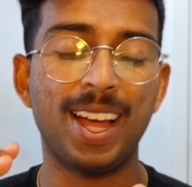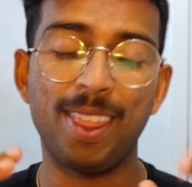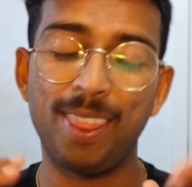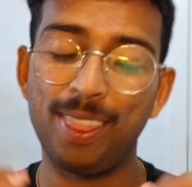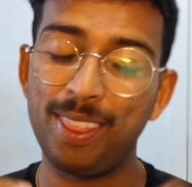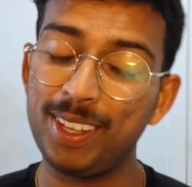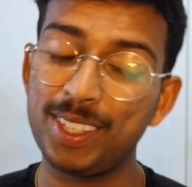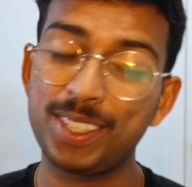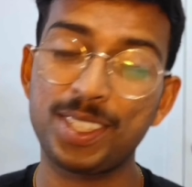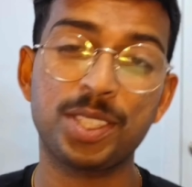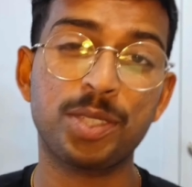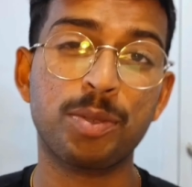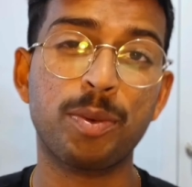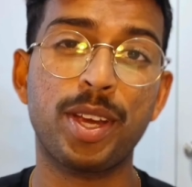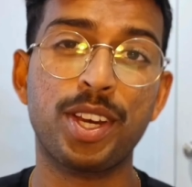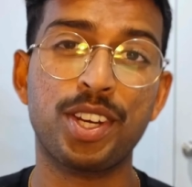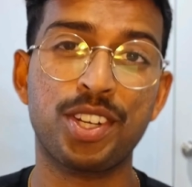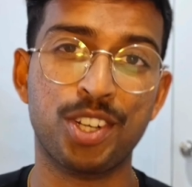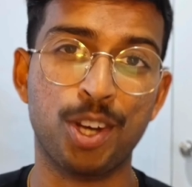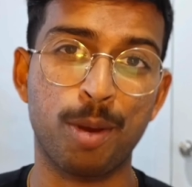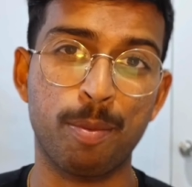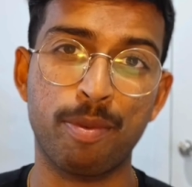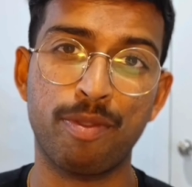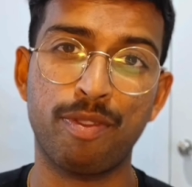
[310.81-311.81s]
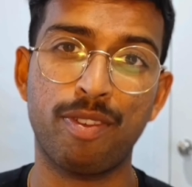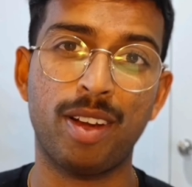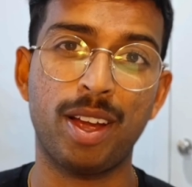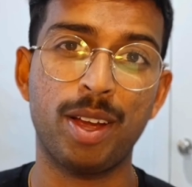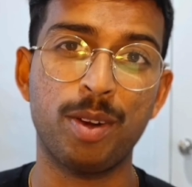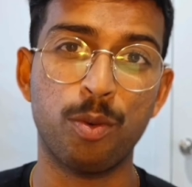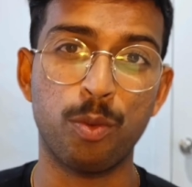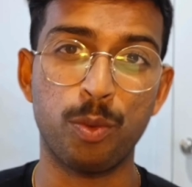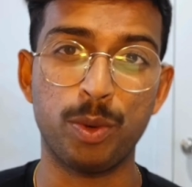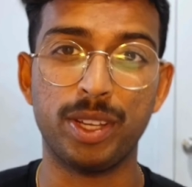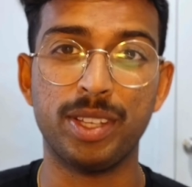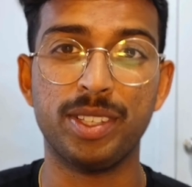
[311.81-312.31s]
this is where Shopify
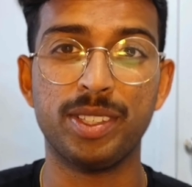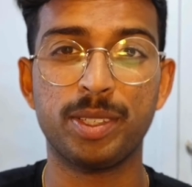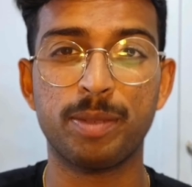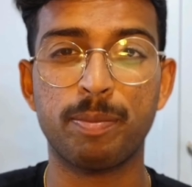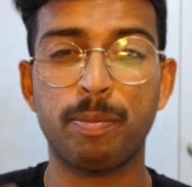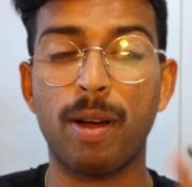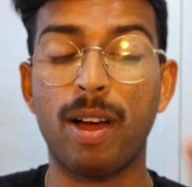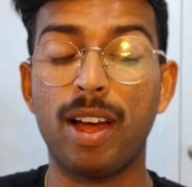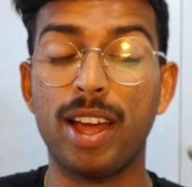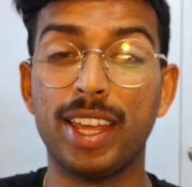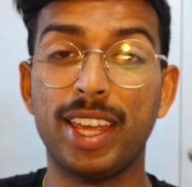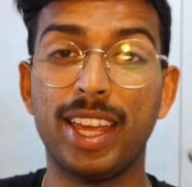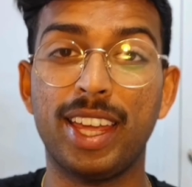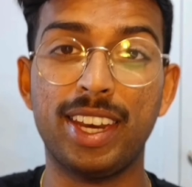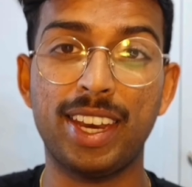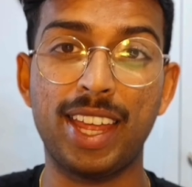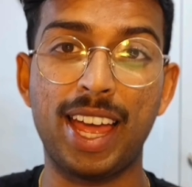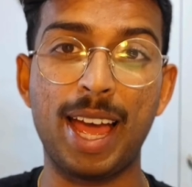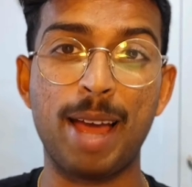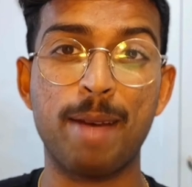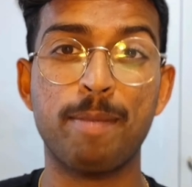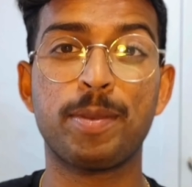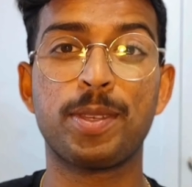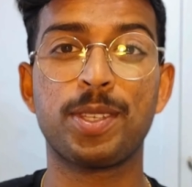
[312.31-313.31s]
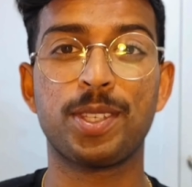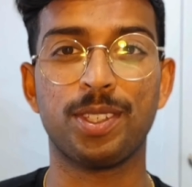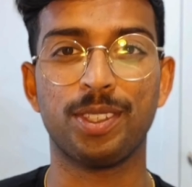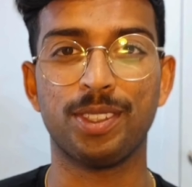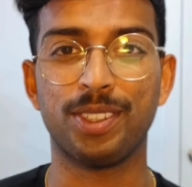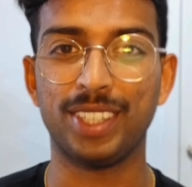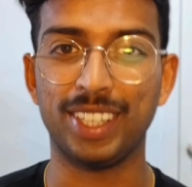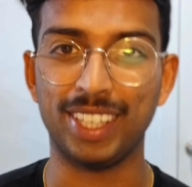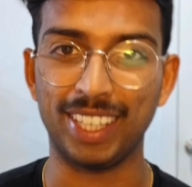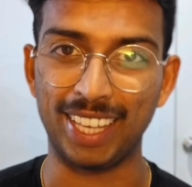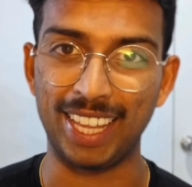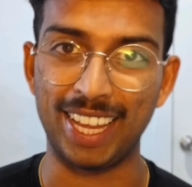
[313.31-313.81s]
wins by an
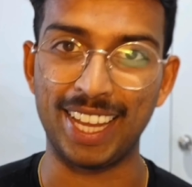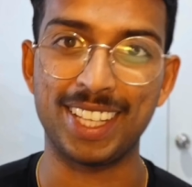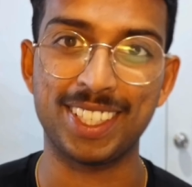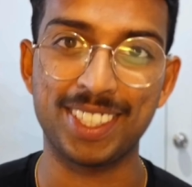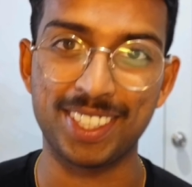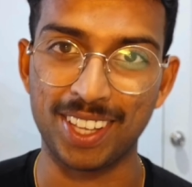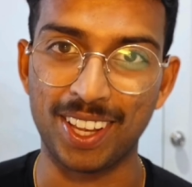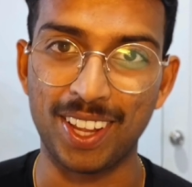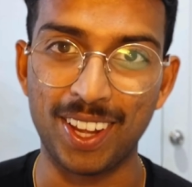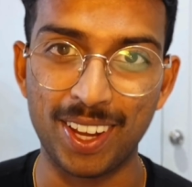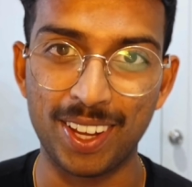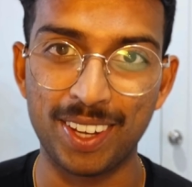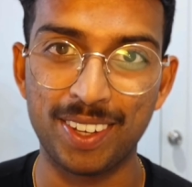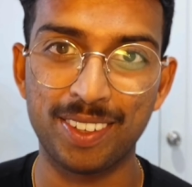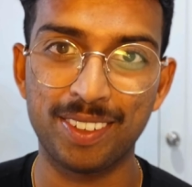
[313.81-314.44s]
absolute landslide.